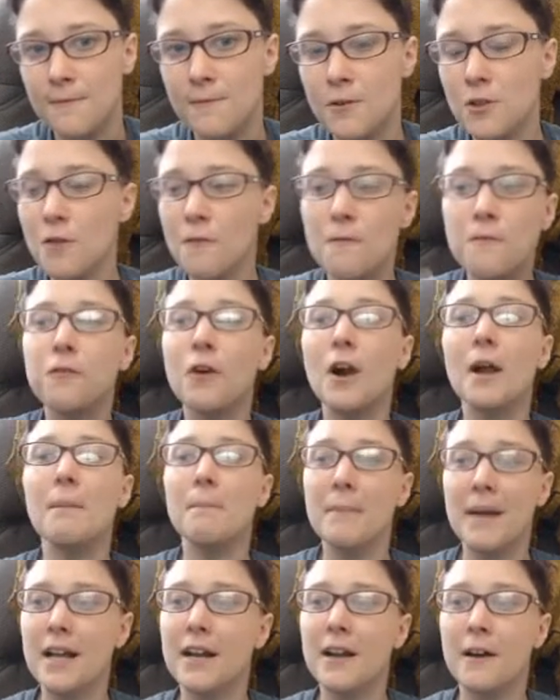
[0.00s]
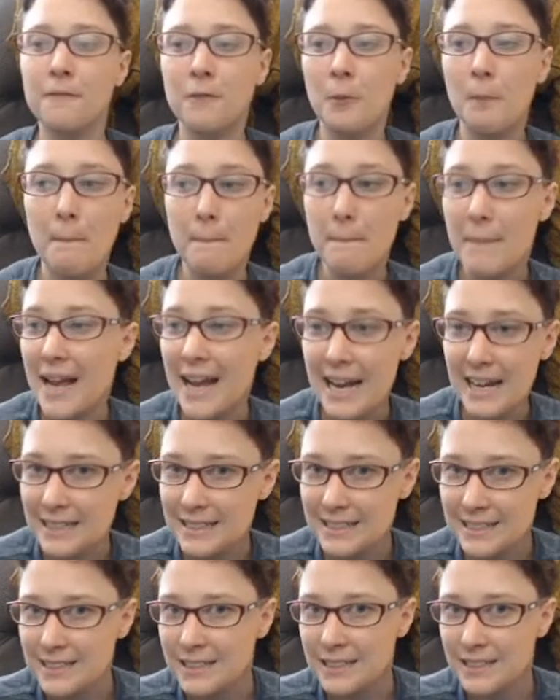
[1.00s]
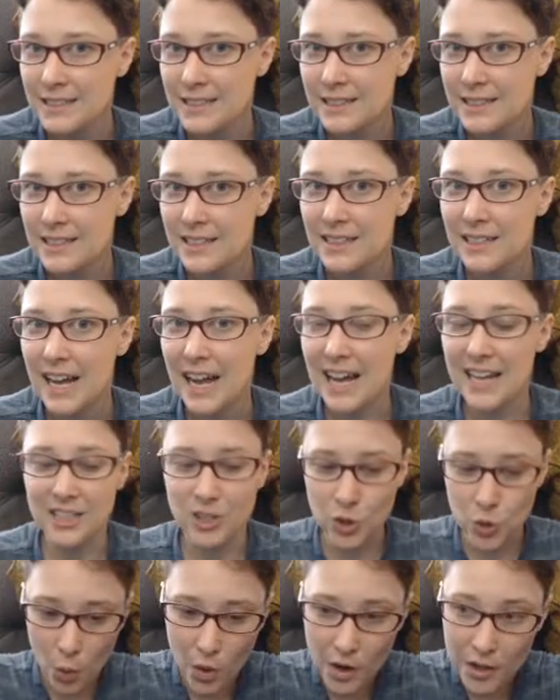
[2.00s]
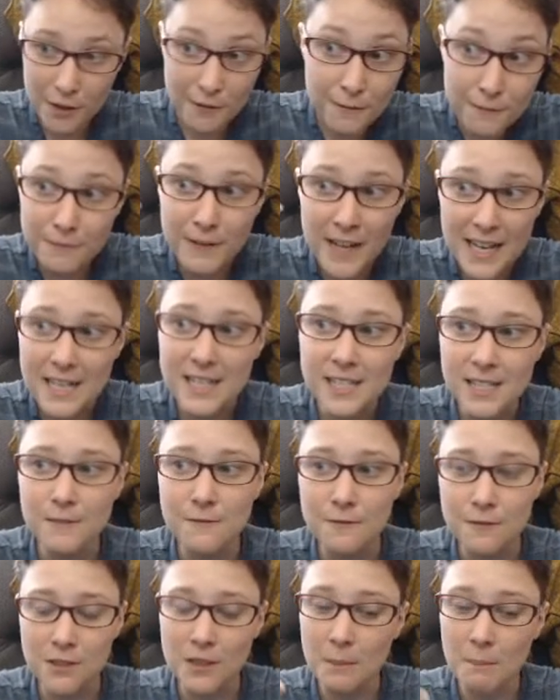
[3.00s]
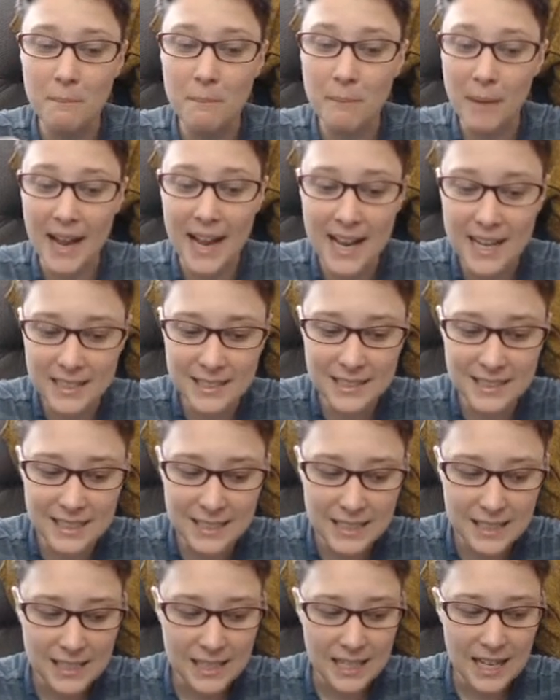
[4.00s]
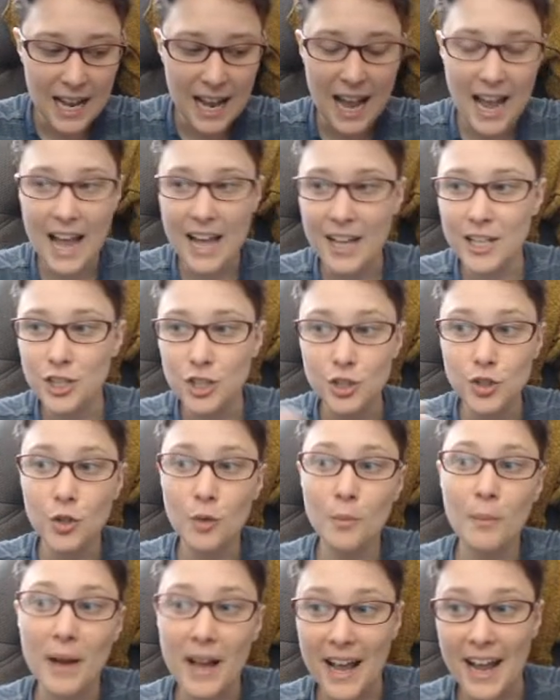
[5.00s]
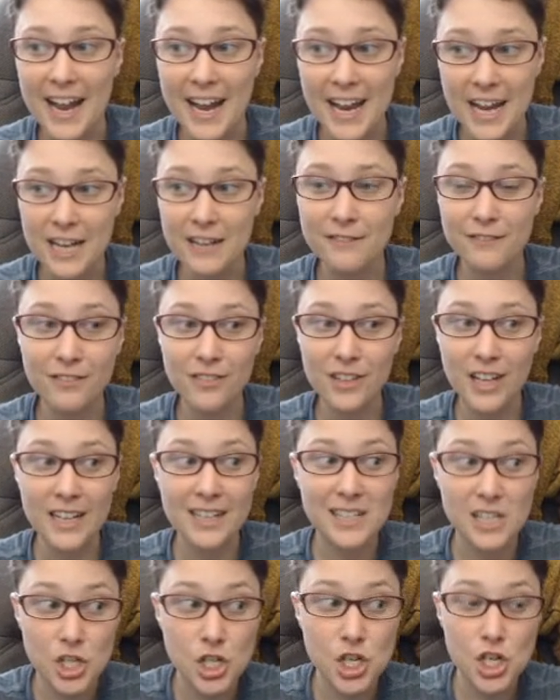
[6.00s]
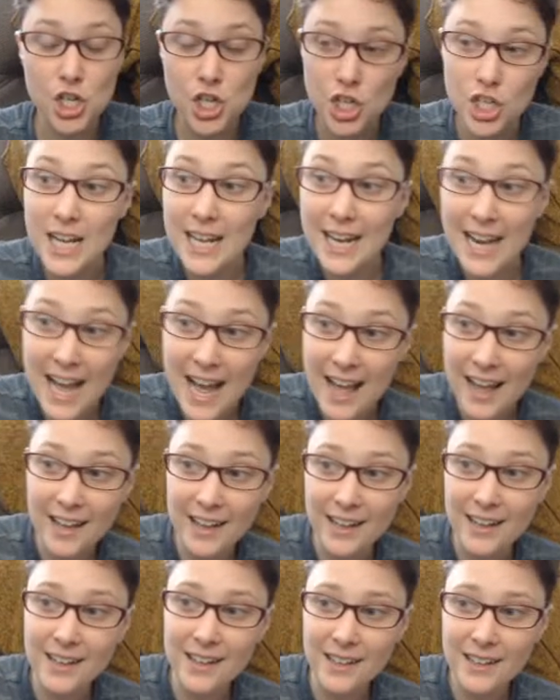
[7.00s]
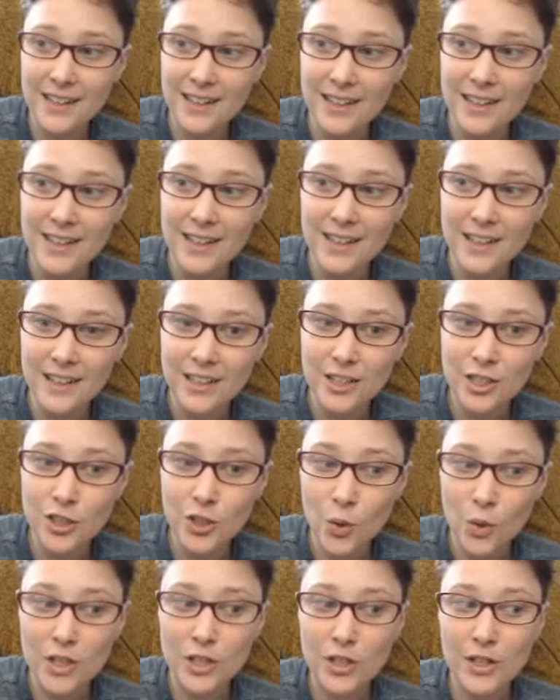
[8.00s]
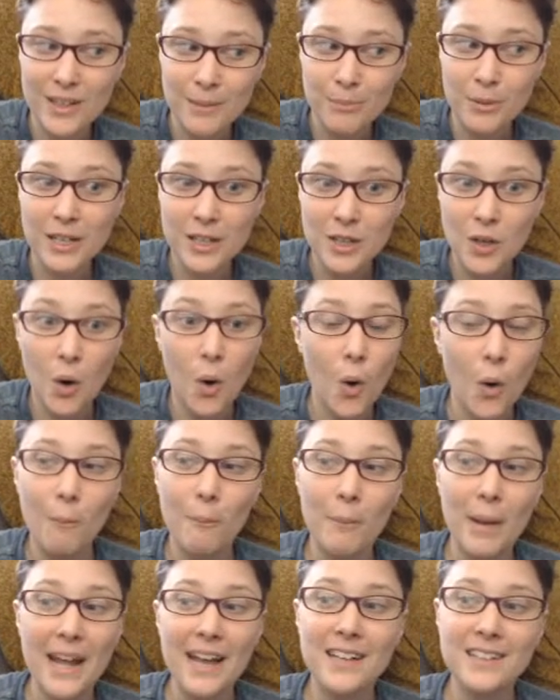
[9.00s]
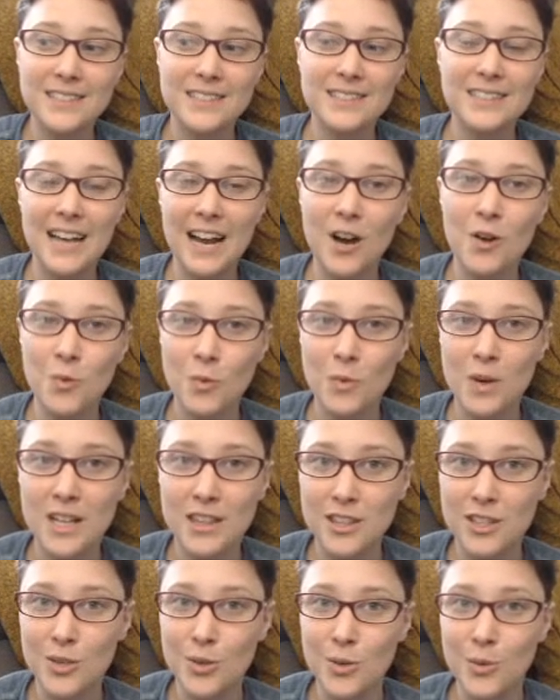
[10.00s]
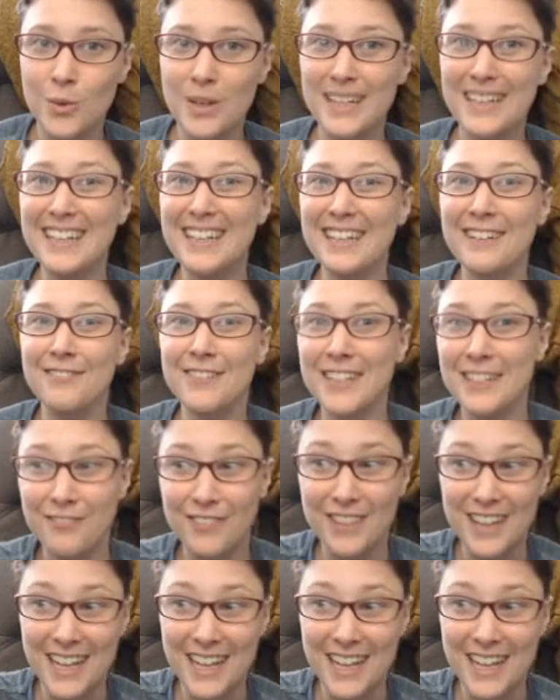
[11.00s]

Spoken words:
If you're the front man of a band and you're the face of the band and you behave like a shithead, you're going to bring the whole band down with you, even if